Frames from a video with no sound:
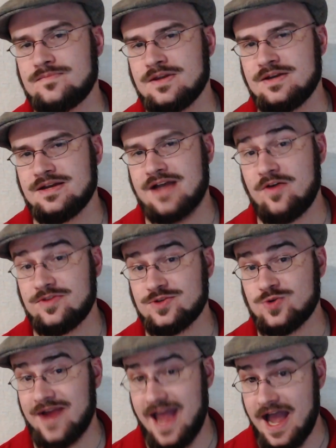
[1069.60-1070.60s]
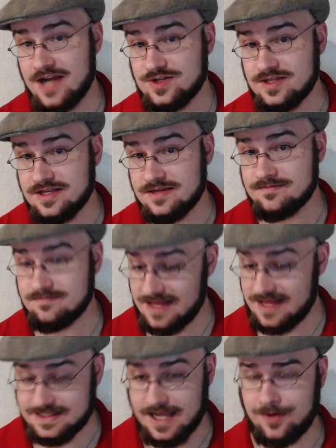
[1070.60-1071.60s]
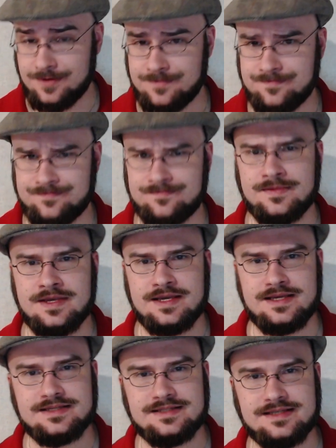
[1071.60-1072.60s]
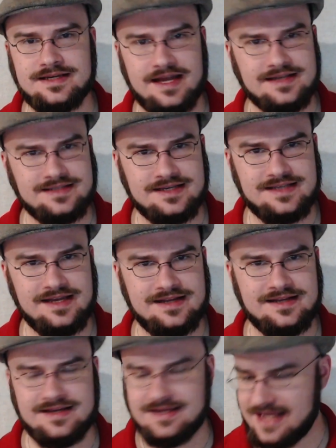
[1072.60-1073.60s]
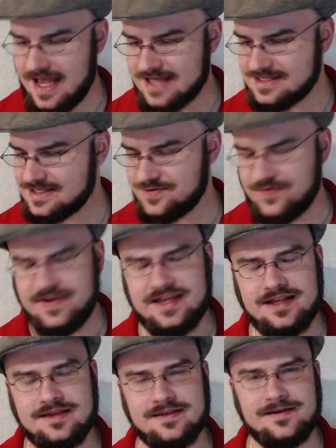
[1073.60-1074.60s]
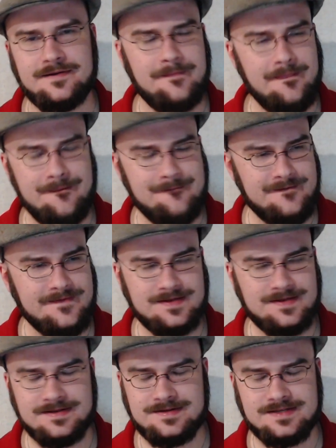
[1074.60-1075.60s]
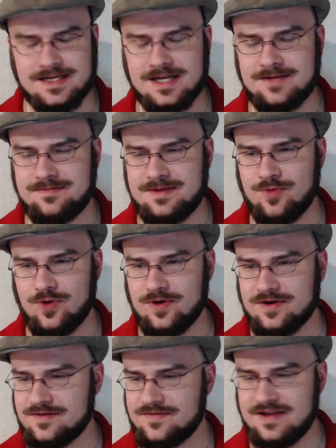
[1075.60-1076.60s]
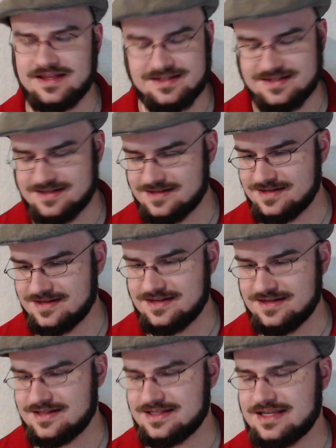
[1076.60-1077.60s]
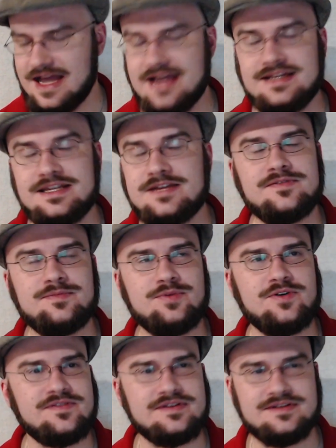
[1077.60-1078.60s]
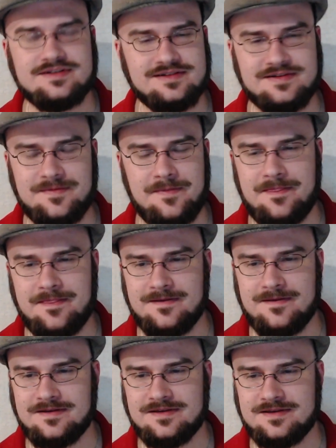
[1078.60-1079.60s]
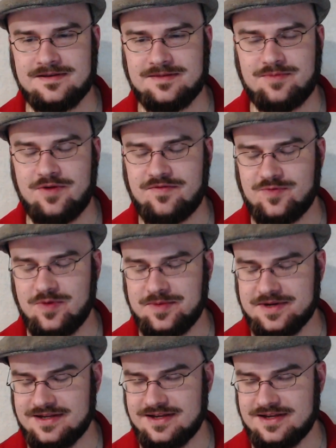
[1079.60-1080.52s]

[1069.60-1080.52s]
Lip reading: How the story actually plays out is that, as I said, he has this feeling that there's got to be more, and I've got this idea of the perfect woman.